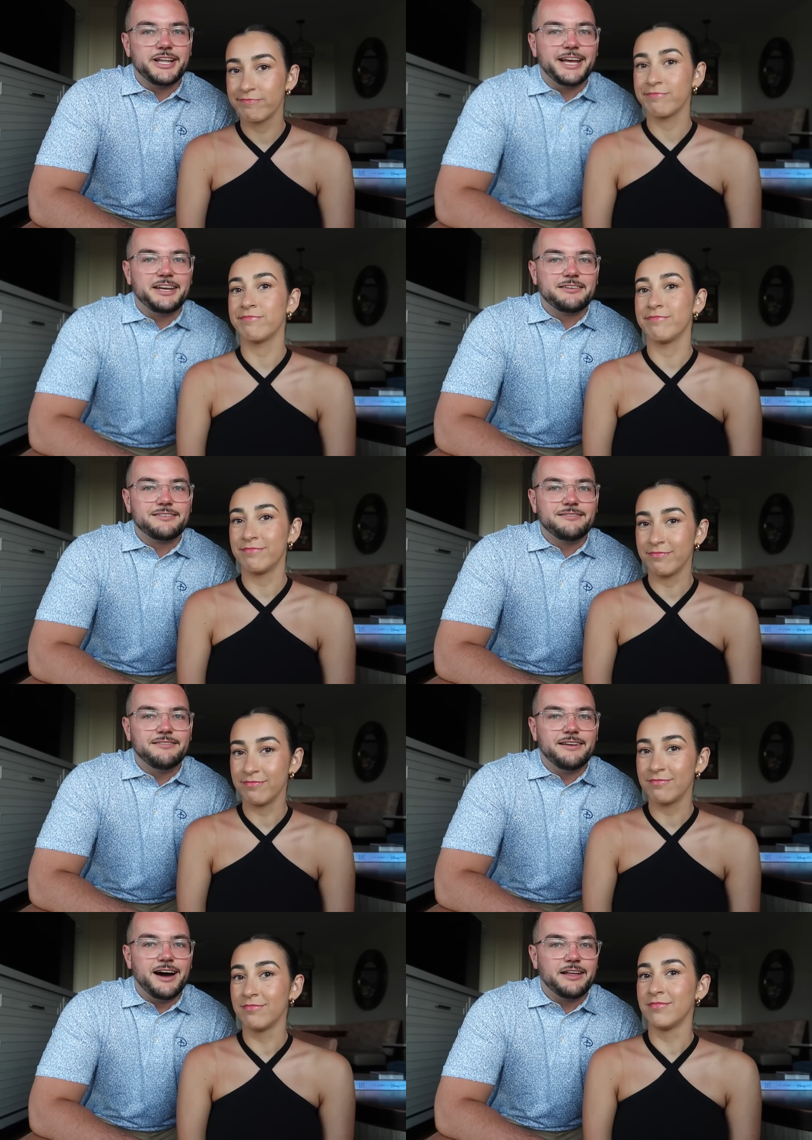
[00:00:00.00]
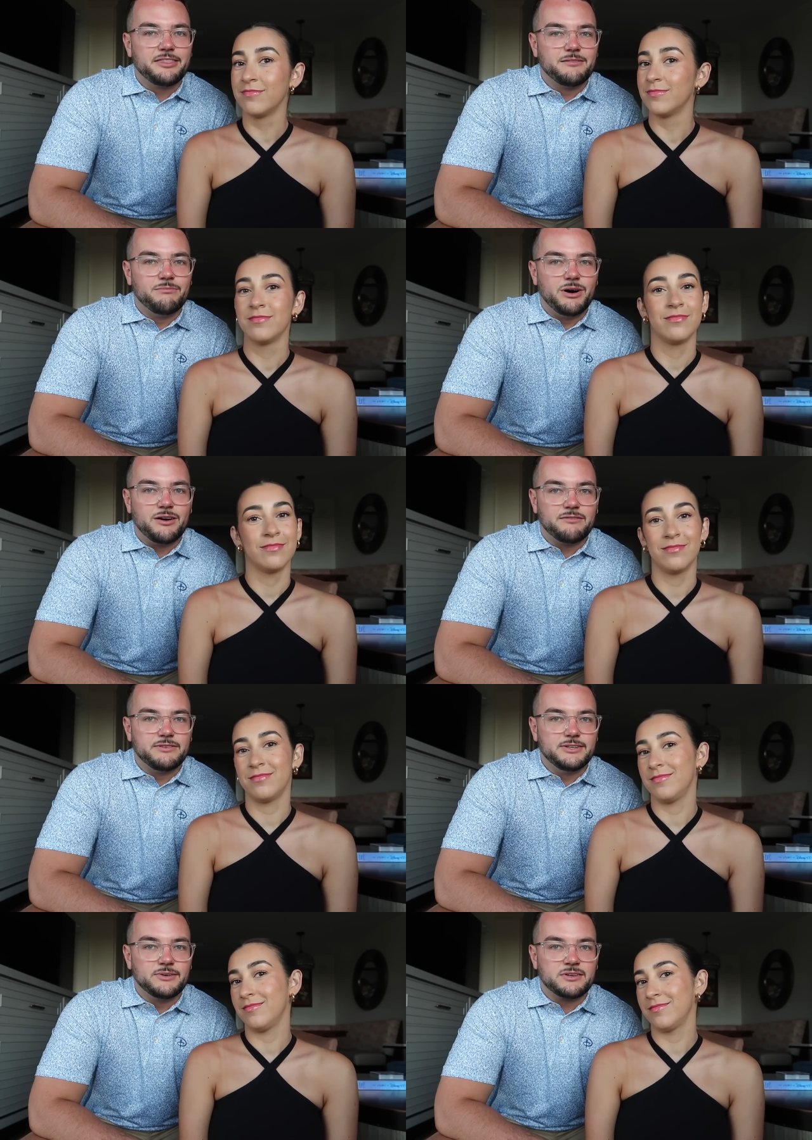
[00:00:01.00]
Speaker 1: like not the
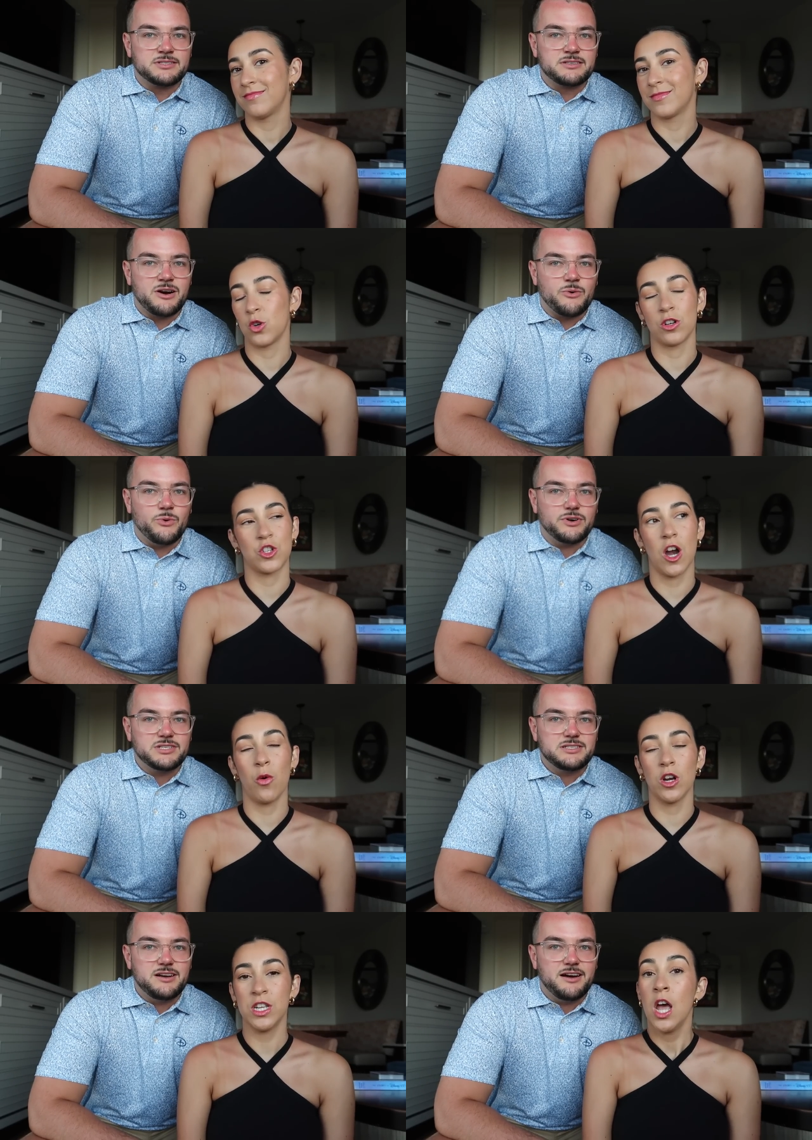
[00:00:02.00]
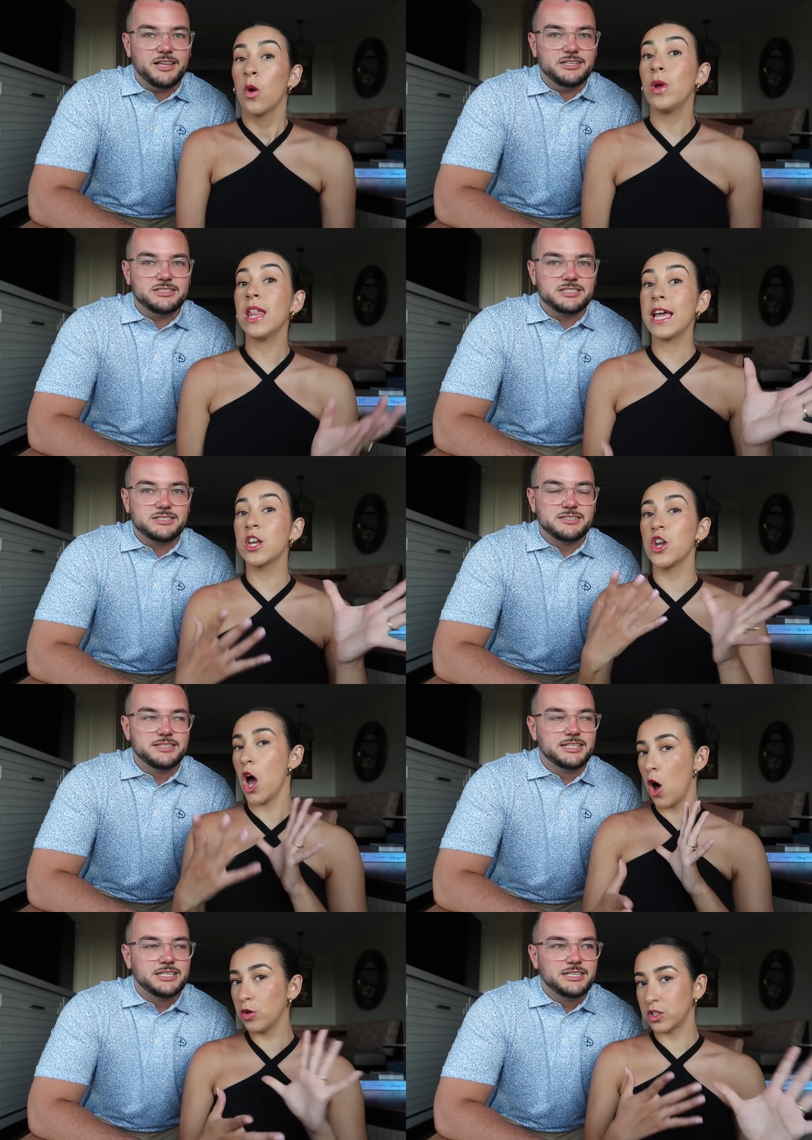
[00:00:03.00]
Marvel or Star, or Star Wars. Wars.
Speaker 2: We like
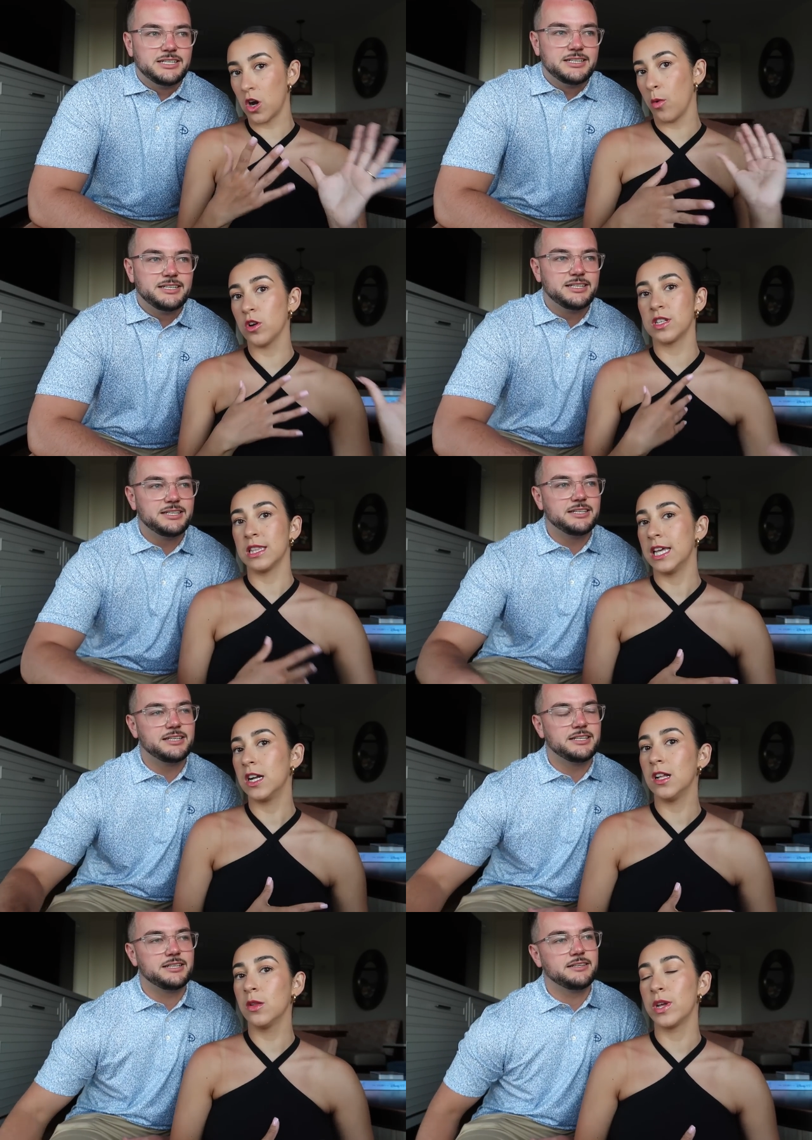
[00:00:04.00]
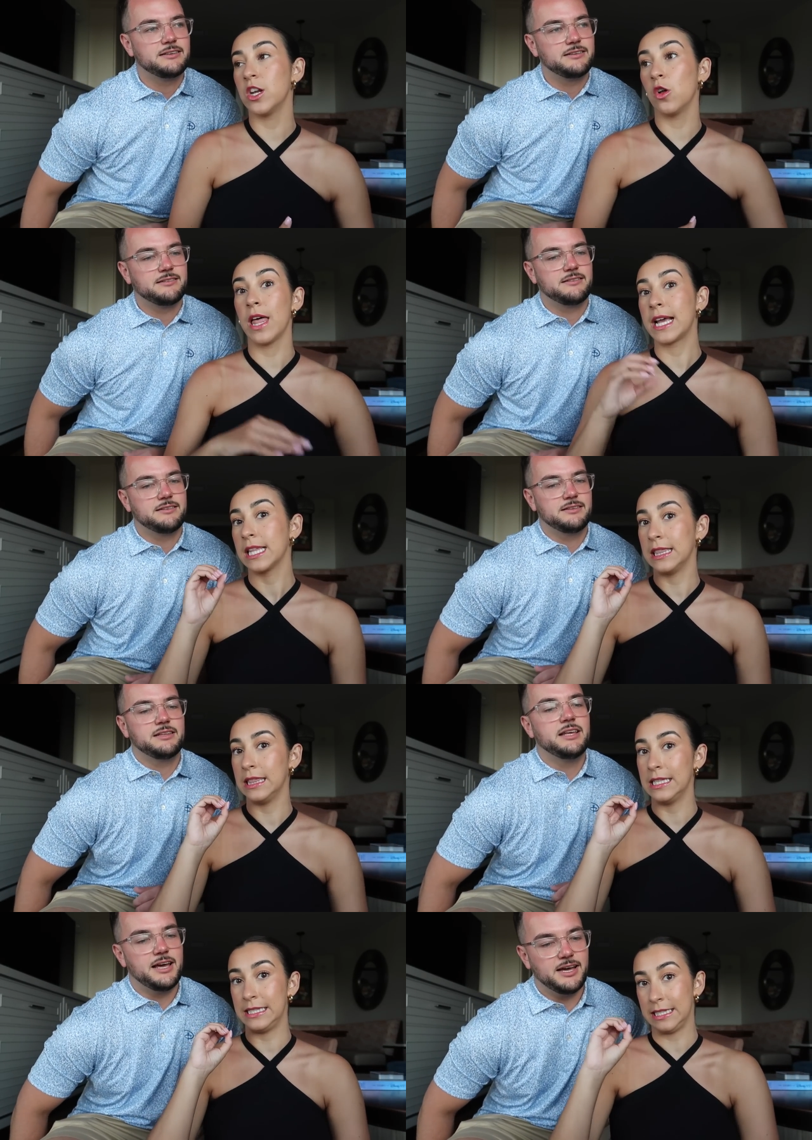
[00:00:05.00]
know Star Wars a little. We know like
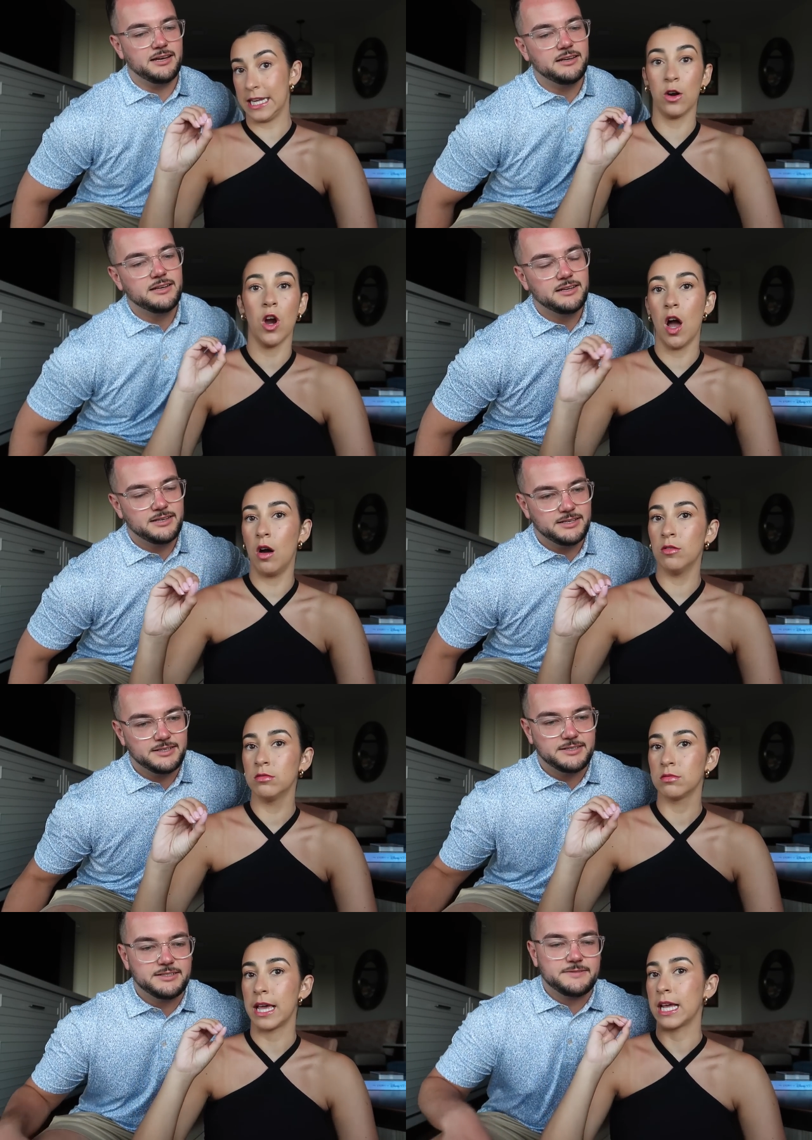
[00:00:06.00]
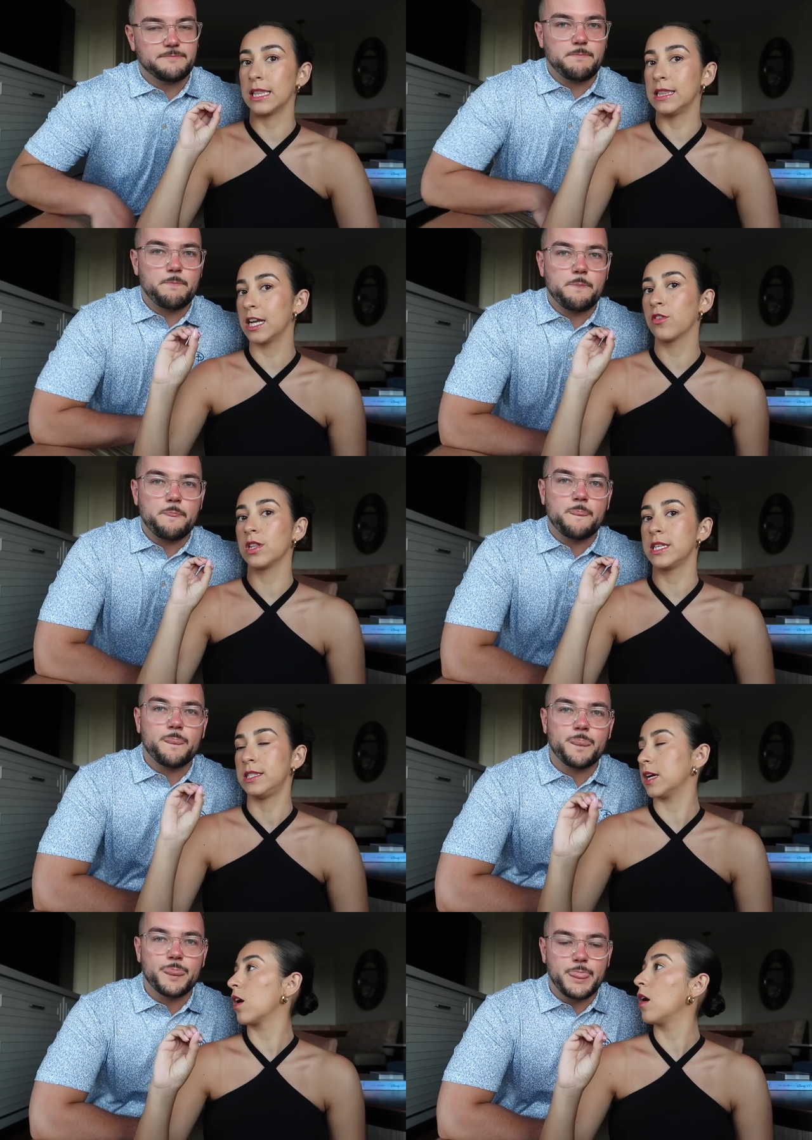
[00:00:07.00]
yeah. zero, like
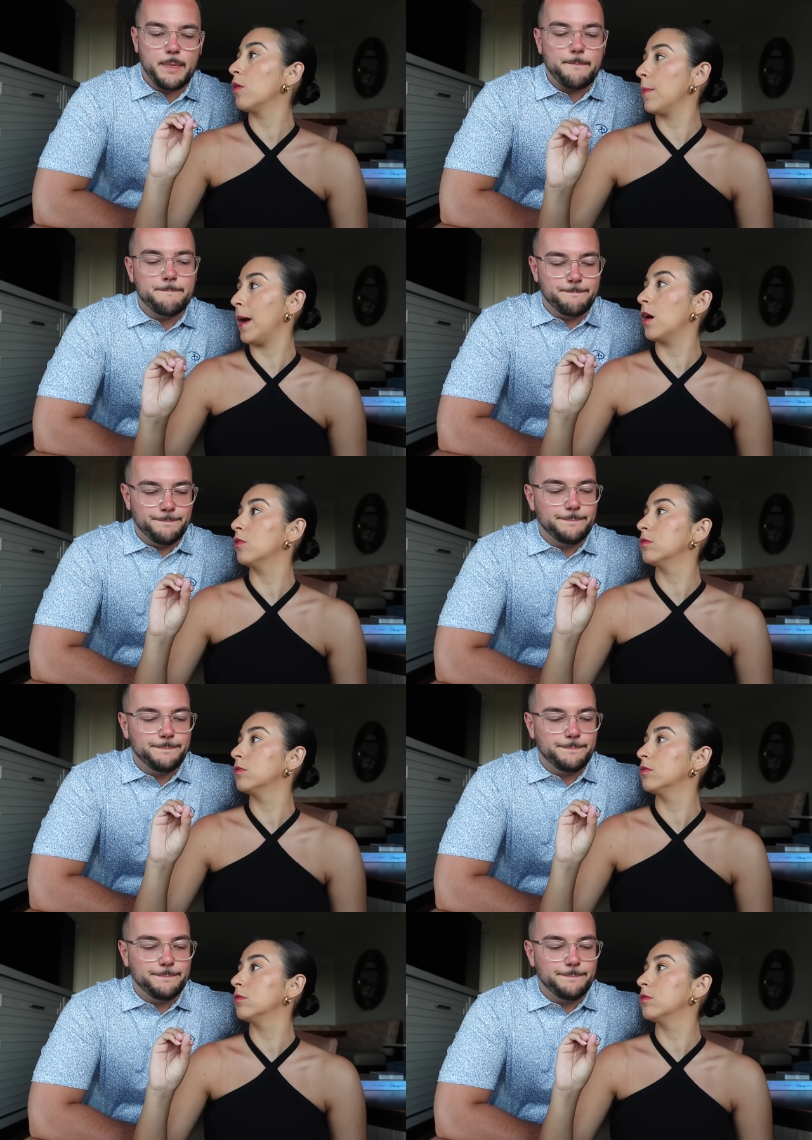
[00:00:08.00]
literally zero about